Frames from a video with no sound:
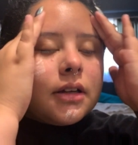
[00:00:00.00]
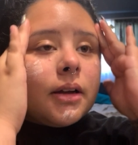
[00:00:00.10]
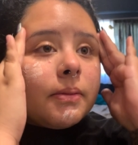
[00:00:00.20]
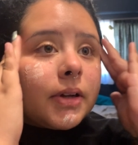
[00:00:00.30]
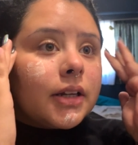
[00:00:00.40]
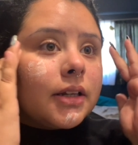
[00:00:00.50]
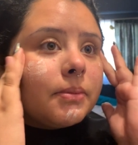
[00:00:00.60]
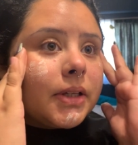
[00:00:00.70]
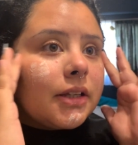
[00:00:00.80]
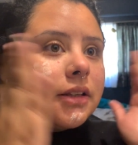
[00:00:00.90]
I'm gonna
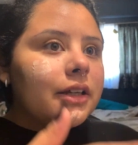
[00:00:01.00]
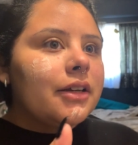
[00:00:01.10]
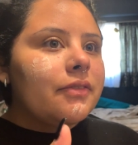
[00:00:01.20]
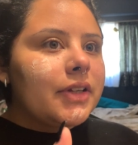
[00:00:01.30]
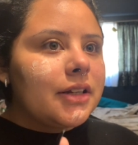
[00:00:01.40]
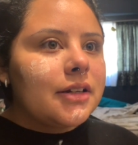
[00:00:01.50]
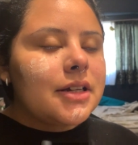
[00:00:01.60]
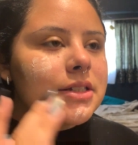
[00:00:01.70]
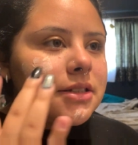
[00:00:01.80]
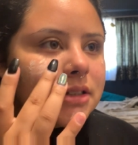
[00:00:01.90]
be looking over here
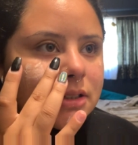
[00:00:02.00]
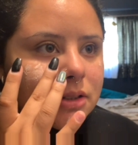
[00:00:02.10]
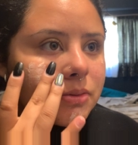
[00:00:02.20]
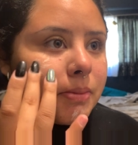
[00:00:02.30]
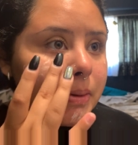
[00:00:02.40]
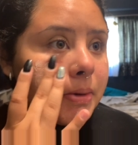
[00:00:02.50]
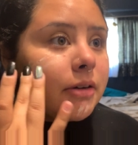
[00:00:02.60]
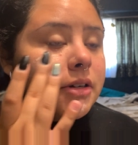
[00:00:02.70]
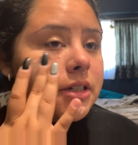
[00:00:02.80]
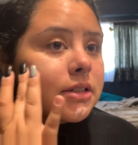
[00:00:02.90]
because this is where my
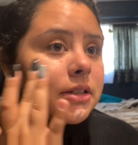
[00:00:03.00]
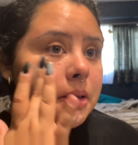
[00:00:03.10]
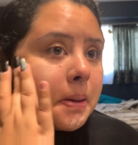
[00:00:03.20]
mirror is.